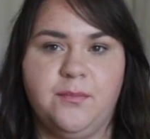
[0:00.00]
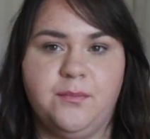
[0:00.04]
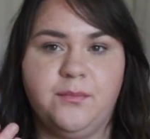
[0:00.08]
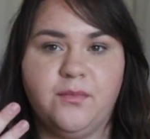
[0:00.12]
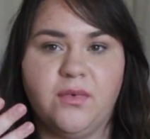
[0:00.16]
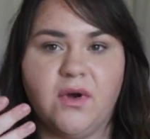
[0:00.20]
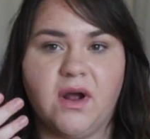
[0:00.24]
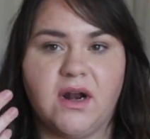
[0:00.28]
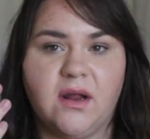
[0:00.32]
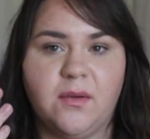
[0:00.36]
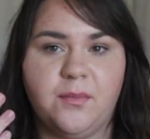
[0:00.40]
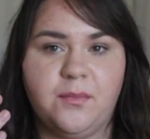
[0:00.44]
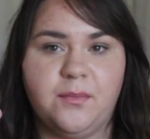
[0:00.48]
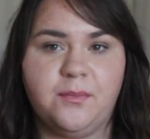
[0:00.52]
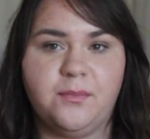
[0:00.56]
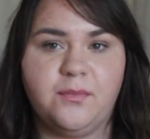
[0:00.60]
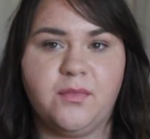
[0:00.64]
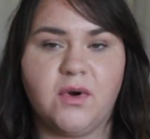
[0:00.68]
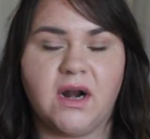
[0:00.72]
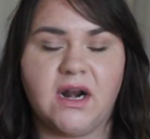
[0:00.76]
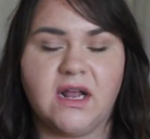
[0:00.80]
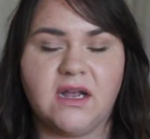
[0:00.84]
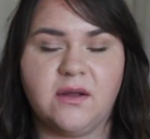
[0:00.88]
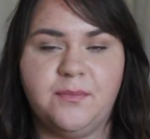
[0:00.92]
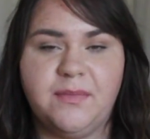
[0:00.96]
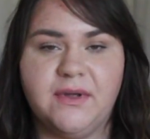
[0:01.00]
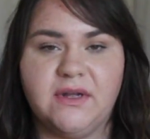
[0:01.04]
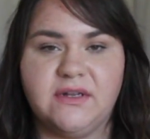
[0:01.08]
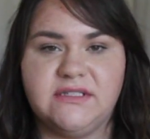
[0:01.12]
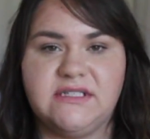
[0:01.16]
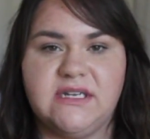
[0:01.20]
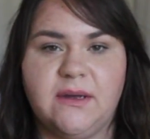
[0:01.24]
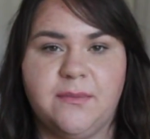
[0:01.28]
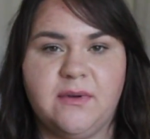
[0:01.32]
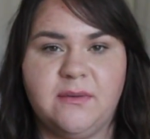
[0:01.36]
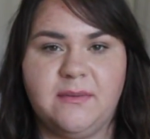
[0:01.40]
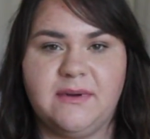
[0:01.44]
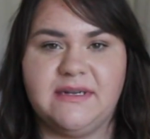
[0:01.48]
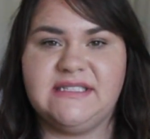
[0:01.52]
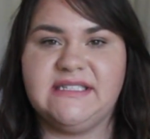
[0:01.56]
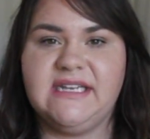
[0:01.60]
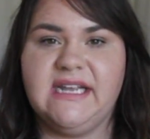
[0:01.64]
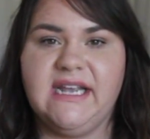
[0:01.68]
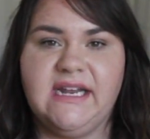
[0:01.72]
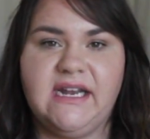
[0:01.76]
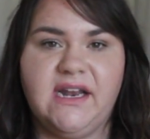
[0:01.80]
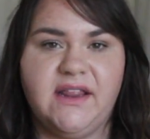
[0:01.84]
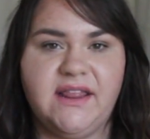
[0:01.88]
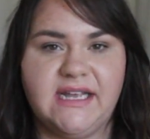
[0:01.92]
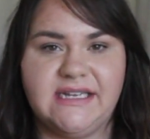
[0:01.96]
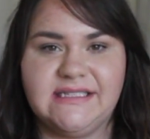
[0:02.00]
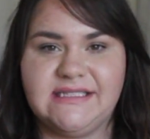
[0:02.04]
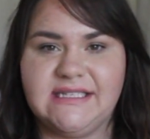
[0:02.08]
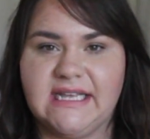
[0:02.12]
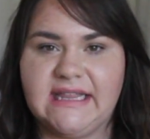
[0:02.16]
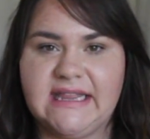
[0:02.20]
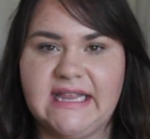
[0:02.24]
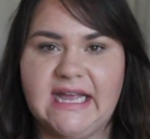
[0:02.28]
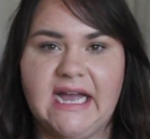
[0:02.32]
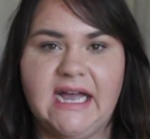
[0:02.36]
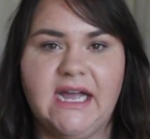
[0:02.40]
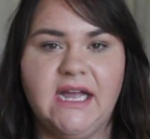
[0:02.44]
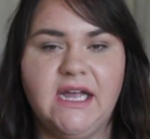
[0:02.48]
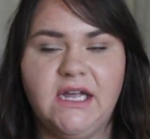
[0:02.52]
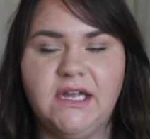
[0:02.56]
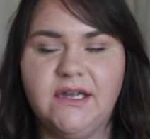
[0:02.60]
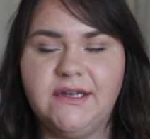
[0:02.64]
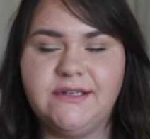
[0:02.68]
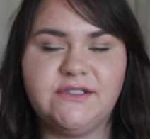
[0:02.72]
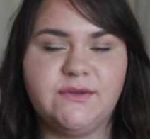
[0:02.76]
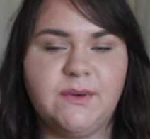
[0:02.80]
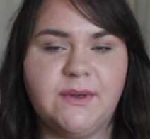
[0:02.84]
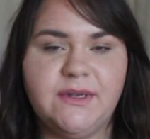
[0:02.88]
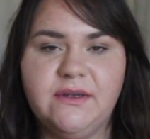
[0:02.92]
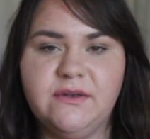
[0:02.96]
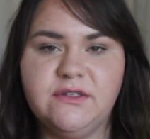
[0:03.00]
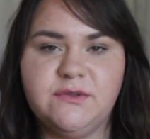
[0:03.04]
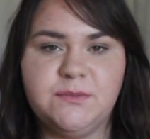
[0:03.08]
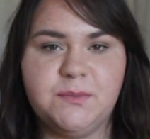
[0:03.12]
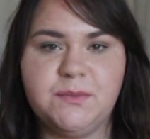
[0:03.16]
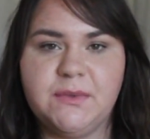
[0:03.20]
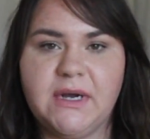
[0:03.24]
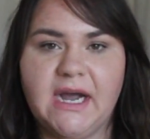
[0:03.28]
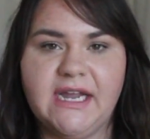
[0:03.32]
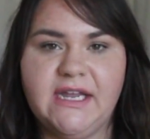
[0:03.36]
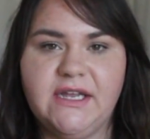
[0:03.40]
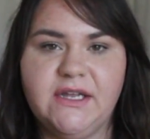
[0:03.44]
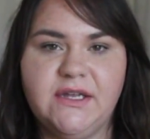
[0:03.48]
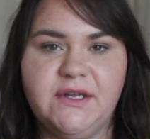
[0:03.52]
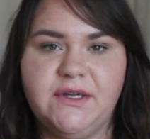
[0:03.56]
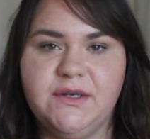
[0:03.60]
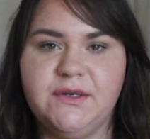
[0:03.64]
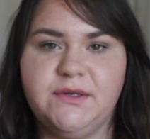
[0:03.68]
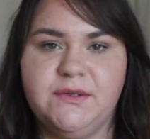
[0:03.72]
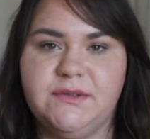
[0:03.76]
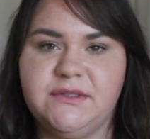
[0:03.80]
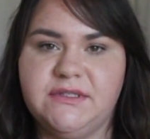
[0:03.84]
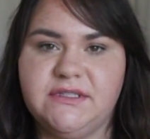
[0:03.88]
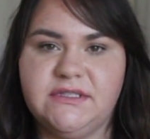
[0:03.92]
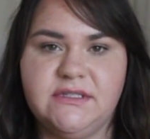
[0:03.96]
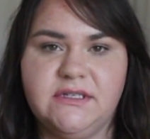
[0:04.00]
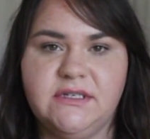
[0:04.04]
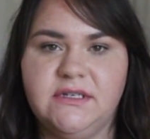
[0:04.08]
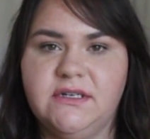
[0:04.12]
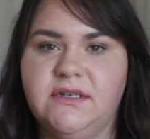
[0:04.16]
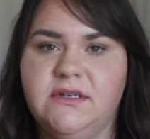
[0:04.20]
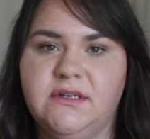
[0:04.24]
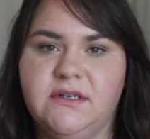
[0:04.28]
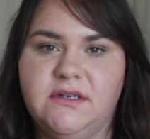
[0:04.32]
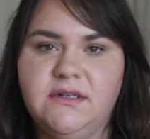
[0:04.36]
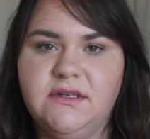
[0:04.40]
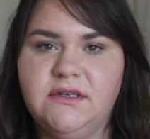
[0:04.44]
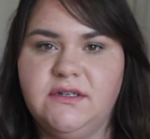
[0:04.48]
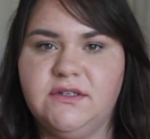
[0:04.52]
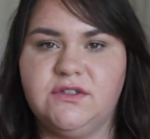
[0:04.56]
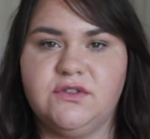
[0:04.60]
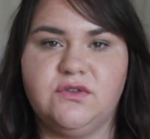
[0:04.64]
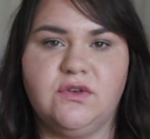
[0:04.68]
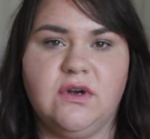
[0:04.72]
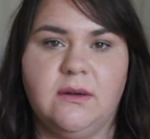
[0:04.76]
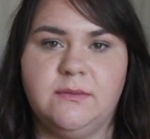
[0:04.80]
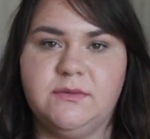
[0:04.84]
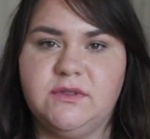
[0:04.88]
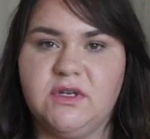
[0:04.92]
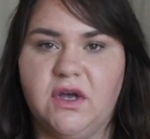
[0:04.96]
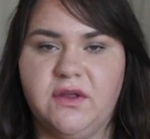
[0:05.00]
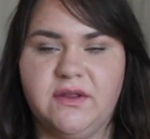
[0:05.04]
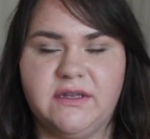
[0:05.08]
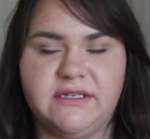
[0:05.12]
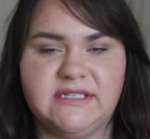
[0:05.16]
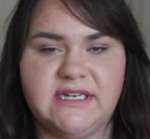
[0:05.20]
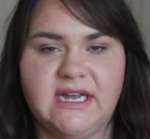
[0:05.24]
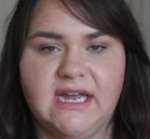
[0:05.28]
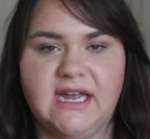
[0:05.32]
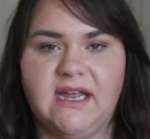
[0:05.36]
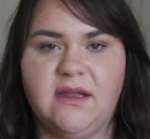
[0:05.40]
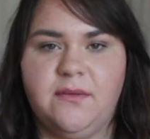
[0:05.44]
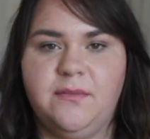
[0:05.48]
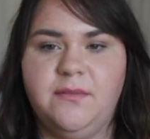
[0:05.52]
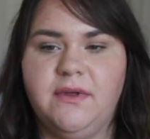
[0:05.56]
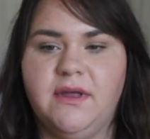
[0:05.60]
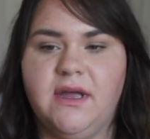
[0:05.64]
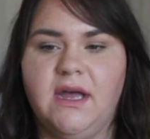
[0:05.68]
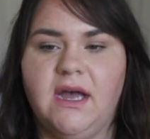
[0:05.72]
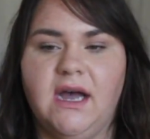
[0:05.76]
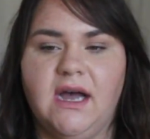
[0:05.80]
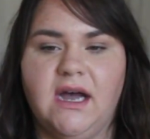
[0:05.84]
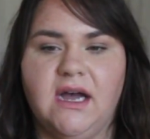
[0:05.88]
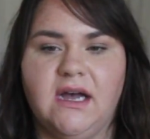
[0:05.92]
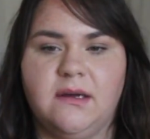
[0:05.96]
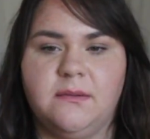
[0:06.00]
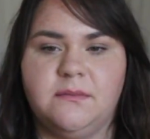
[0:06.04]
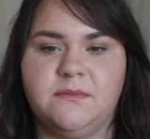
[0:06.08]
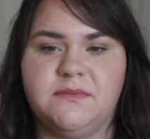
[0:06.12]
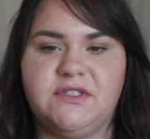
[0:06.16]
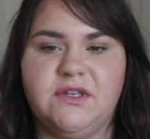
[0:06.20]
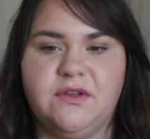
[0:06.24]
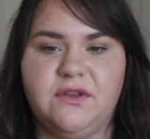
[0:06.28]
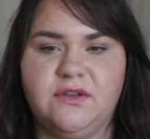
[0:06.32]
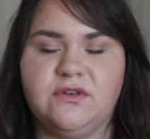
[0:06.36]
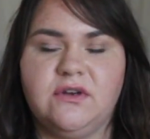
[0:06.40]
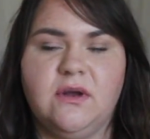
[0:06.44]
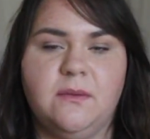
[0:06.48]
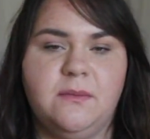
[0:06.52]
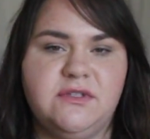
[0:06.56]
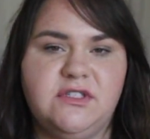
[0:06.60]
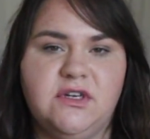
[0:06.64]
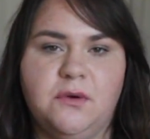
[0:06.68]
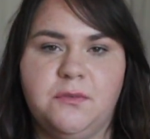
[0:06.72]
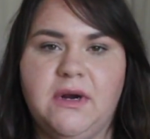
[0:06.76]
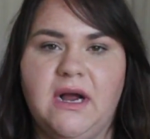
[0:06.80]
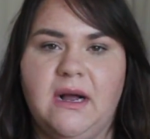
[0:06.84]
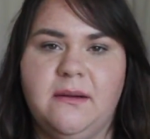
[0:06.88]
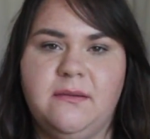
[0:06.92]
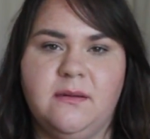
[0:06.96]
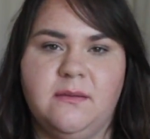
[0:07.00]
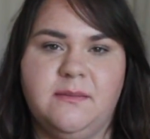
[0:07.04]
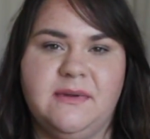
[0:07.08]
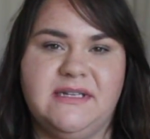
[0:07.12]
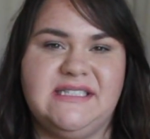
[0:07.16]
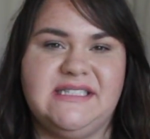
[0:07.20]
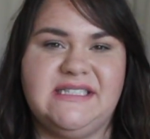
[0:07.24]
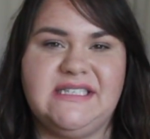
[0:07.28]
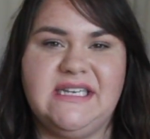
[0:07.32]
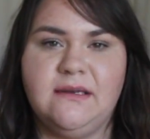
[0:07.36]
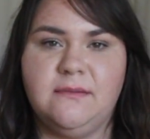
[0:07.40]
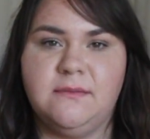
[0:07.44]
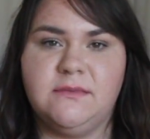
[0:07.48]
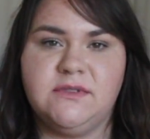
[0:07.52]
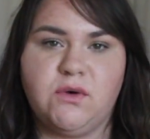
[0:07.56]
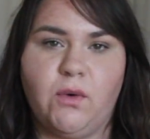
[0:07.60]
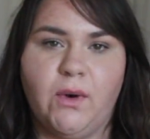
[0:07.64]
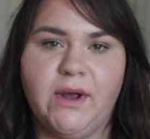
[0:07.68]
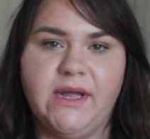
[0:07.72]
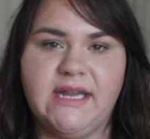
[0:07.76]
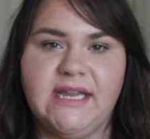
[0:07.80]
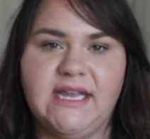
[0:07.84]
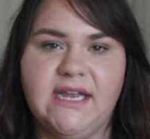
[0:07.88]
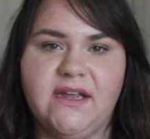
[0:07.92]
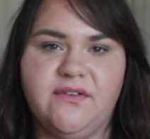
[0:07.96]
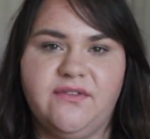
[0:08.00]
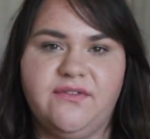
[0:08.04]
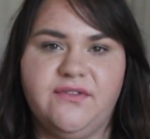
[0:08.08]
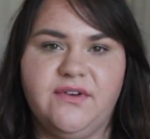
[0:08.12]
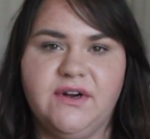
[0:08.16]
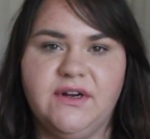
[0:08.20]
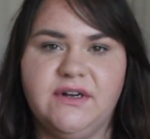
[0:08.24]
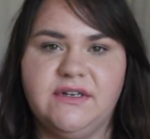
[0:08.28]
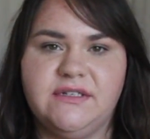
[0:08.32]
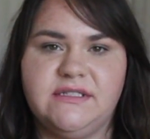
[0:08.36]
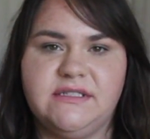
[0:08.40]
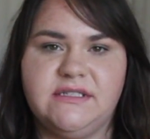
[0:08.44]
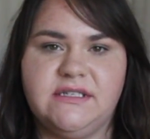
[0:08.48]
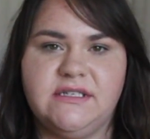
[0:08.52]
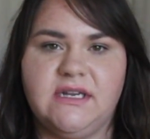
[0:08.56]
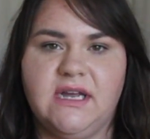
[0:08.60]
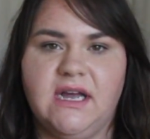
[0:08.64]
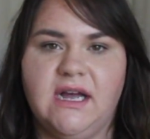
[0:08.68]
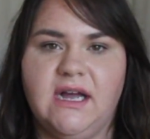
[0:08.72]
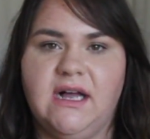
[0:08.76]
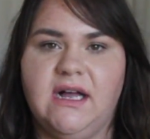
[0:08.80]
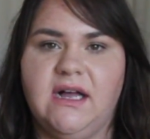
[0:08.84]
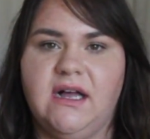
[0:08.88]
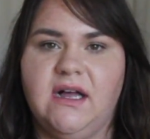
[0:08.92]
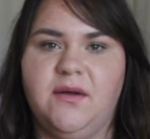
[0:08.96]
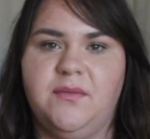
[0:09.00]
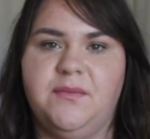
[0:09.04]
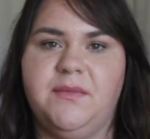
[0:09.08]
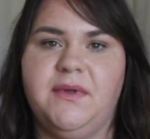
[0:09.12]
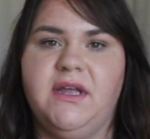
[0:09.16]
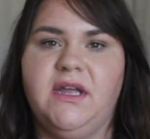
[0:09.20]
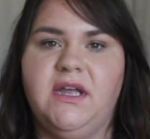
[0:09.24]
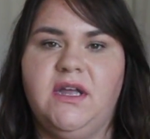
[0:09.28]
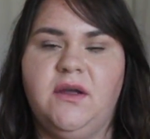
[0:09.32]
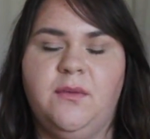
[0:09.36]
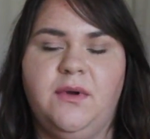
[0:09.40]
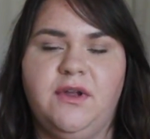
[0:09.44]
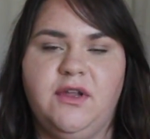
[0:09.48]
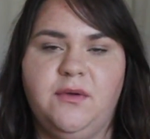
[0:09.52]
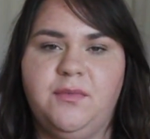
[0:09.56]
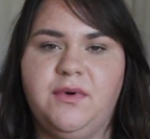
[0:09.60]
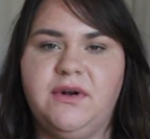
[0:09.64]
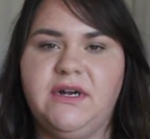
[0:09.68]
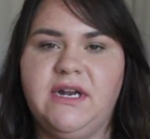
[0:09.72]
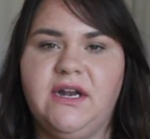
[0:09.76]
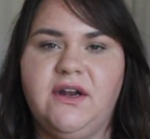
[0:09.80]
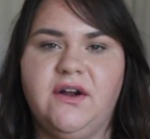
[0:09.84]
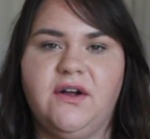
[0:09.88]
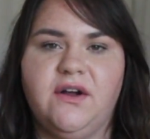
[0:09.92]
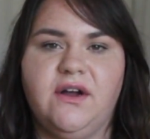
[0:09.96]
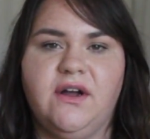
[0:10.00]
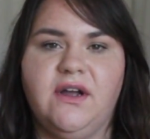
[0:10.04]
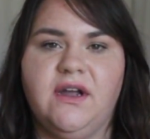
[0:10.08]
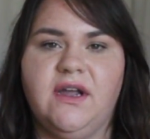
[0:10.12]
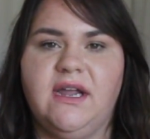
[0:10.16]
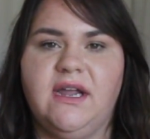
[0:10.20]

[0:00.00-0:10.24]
product built up on my skin and things like that. So I use scrubs all the time. So the scrub was no problem. It seems oily at first, but you put it on